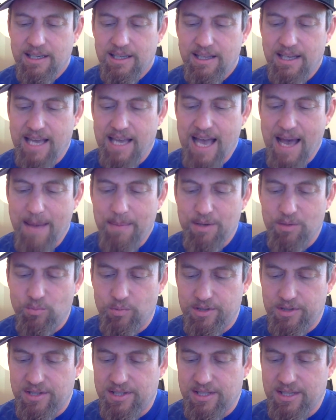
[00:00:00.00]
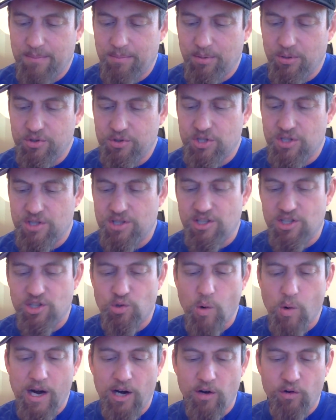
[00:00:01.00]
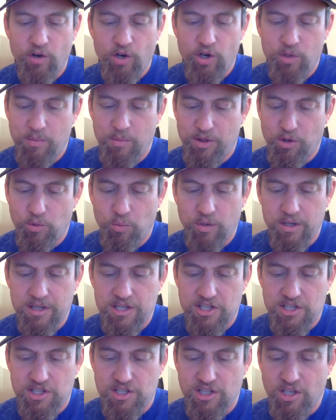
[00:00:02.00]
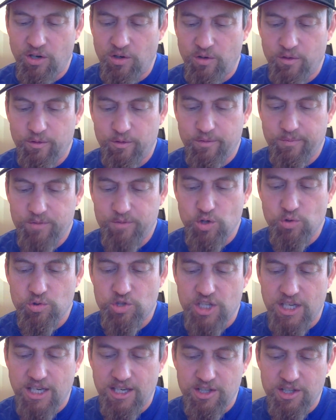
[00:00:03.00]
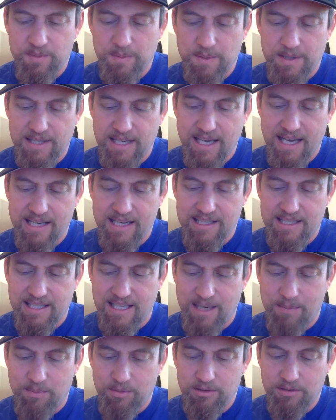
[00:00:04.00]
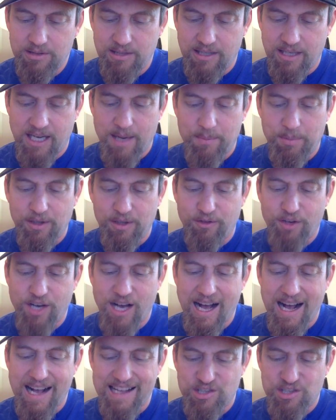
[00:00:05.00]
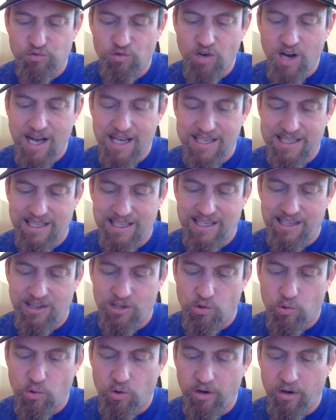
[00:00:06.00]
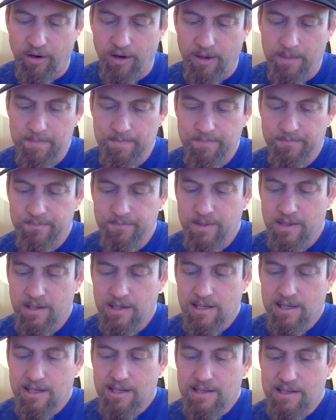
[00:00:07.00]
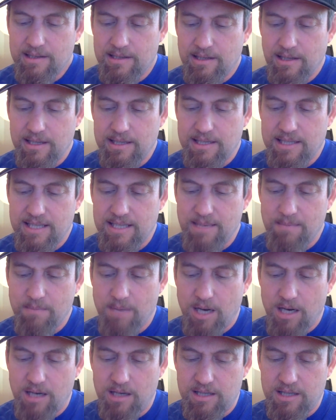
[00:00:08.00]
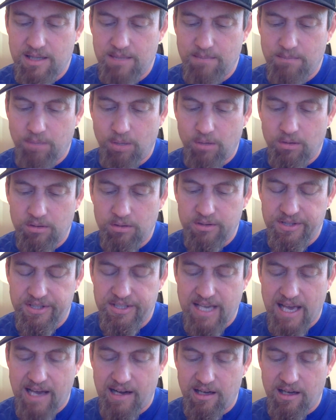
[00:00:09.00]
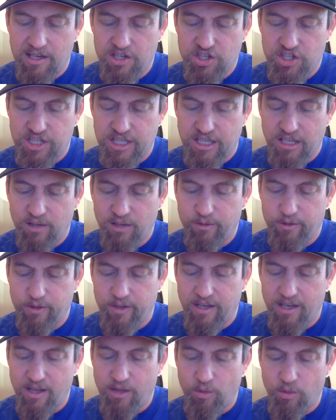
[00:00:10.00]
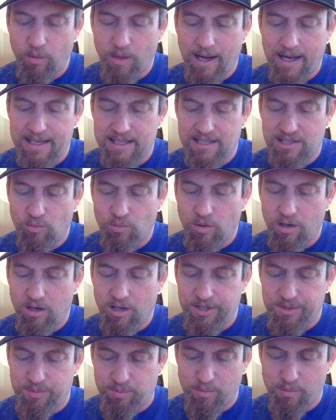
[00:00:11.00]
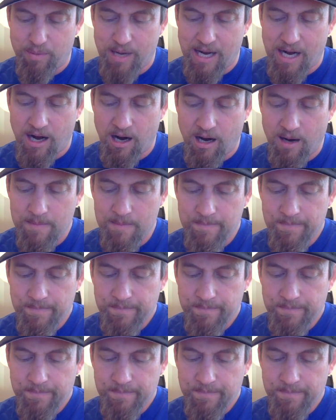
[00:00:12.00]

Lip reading: The cabin was simple, just a square room with a wood stove, 2 chairs beside a table, and a couple of cots rotting in the corner. Dusty mugs and bowls sat on a shelf, and otherwise the walls were bare.